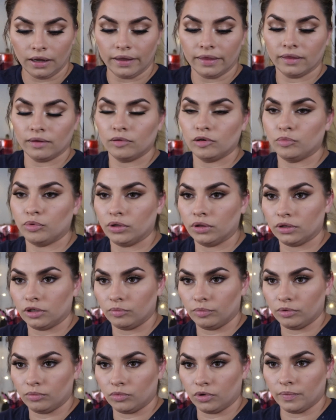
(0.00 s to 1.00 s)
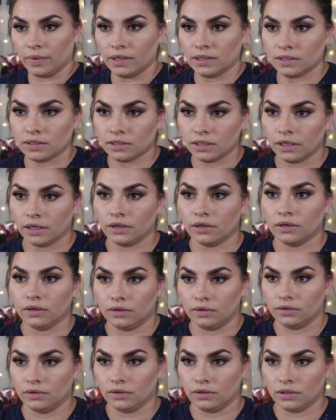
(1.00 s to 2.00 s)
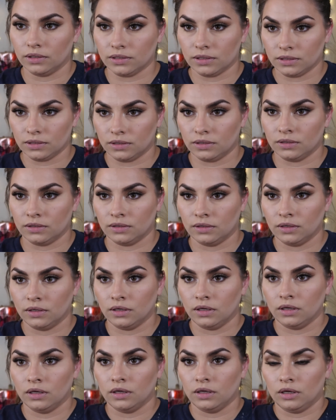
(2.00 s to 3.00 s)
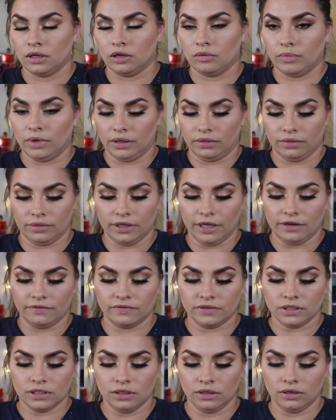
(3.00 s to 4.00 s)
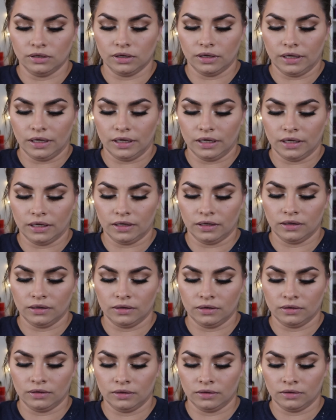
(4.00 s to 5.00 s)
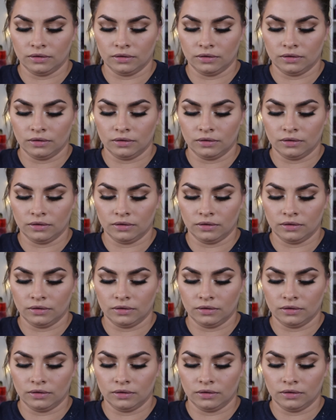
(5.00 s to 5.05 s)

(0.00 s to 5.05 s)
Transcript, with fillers: I think I'm going to put a little bit more mascara on this, my left eye,